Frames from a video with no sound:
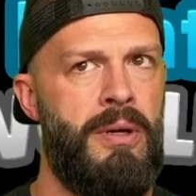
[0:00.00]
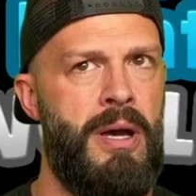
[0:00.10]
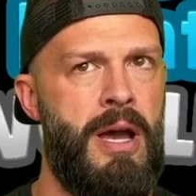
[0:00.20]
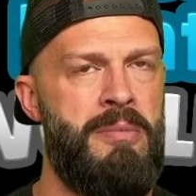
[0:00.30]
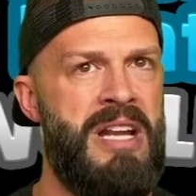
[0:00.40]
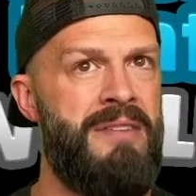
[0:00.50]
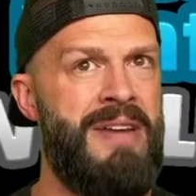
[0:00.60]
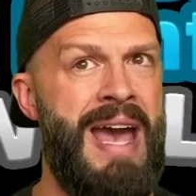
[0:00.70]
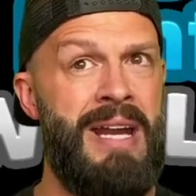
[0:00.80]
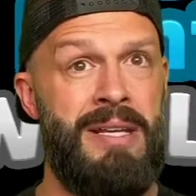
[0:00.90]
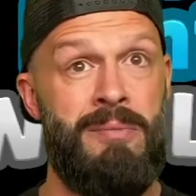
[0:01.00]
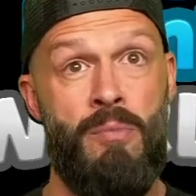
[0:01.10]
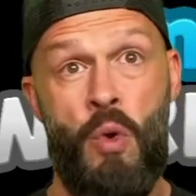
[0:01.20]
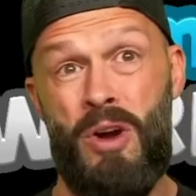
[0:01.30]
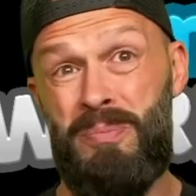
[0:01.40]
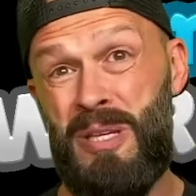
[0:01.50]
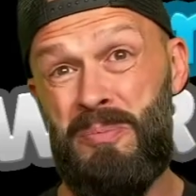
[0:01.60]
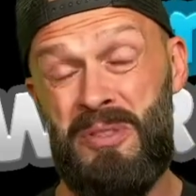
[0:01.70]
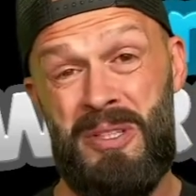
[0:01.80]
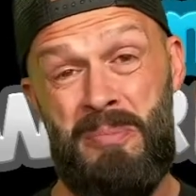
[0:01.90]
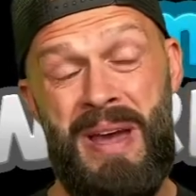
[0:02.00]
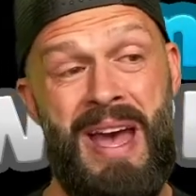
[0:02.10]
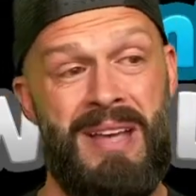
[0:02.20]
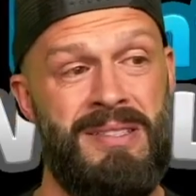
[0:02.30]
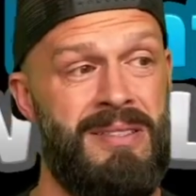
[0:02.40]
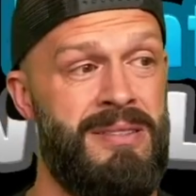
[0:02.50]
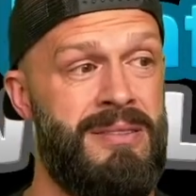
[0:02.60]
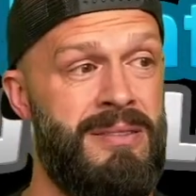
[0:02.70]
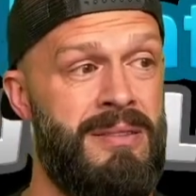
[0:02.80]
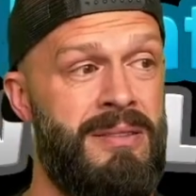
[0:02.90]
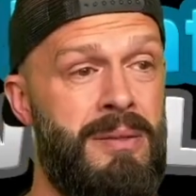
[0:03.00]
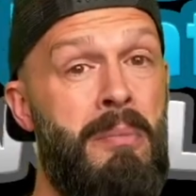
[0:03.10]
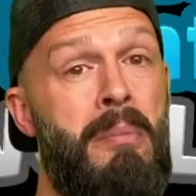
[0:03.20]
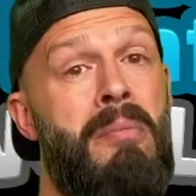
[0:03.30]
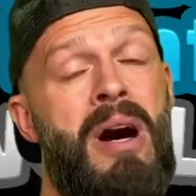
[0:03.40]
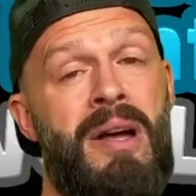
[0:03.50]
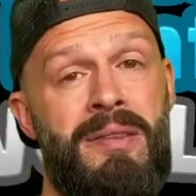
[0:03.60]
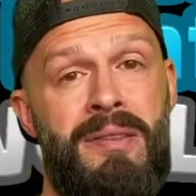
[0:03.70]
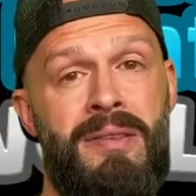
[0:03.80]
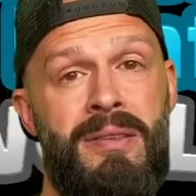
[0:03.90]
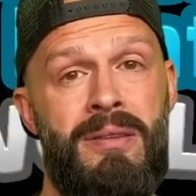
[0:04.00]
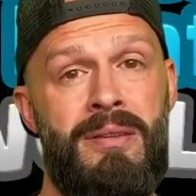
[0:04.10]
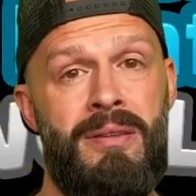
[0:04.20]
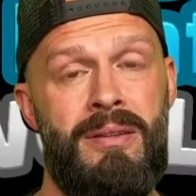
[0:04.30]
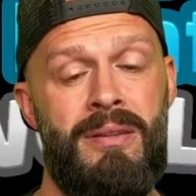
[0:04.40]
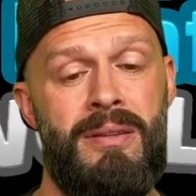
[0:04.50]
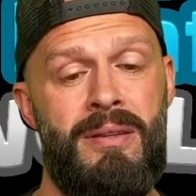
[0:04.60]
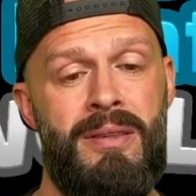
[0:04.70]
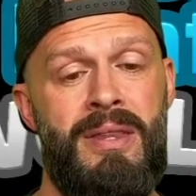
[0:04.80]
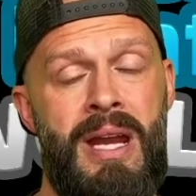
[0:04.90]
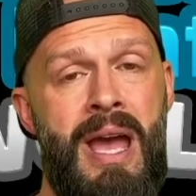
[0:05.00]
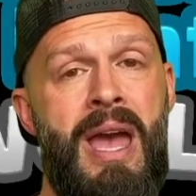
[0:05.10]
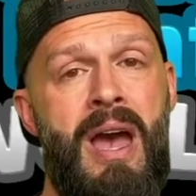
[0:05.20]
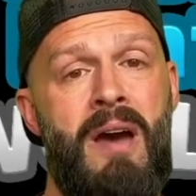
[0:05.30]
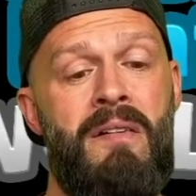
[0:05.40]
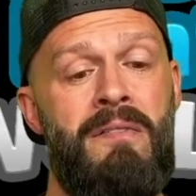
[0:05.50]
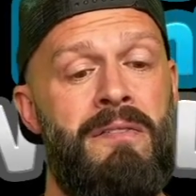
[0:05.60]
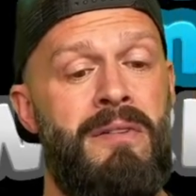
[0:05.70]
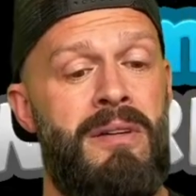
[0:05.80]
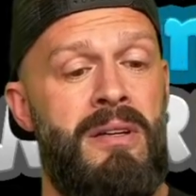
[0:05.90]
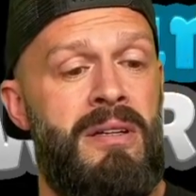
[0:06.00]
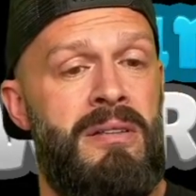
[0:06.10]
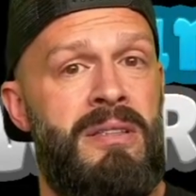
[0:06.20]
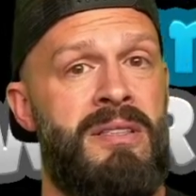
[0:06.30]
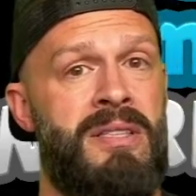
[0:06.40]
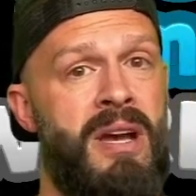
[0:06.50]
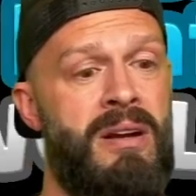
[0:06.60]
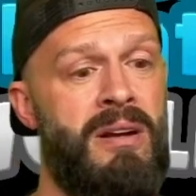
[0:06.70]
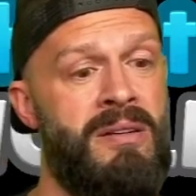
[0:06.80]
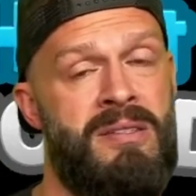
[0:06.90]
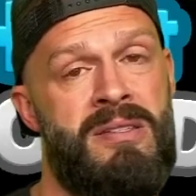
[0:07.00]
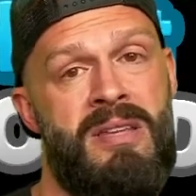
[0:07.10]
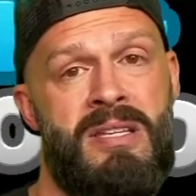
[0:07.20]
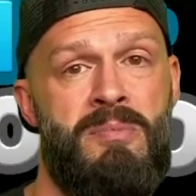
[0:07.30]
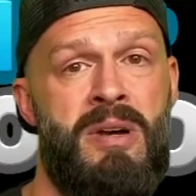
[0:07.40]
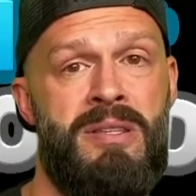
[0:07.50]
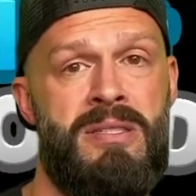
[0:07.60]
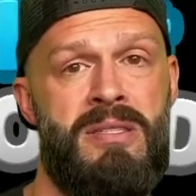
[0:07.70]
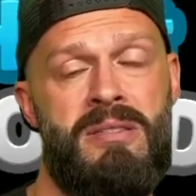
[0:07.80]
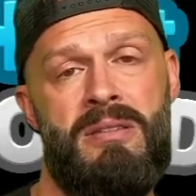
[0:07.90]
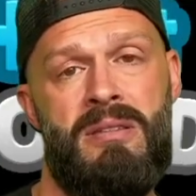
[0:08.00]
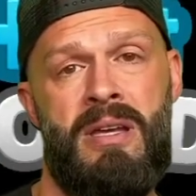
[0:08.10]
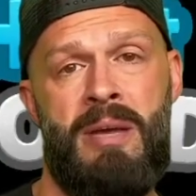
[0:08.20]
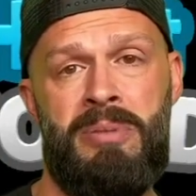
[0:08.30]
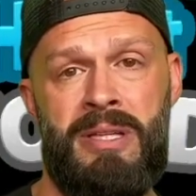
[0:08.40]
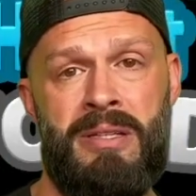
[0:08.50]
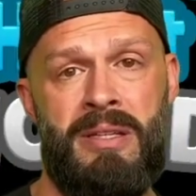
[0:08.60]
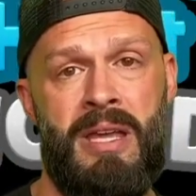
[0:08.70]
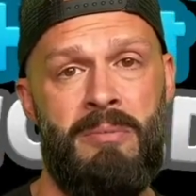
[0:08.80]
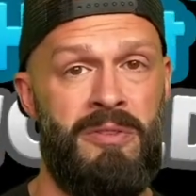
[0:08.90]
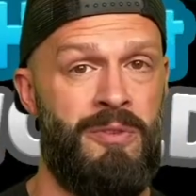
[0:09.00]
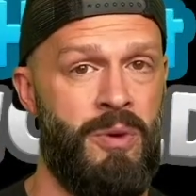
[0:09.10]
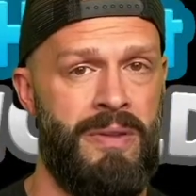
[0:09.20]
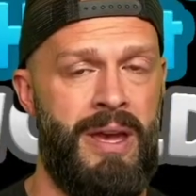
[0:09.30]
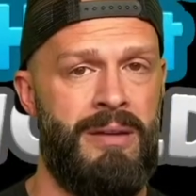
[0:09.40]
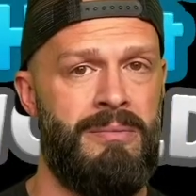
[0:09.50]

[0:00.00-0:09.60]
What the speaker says: I mean, I've added more people in the past month than I have the entire 6 months I played the game before that.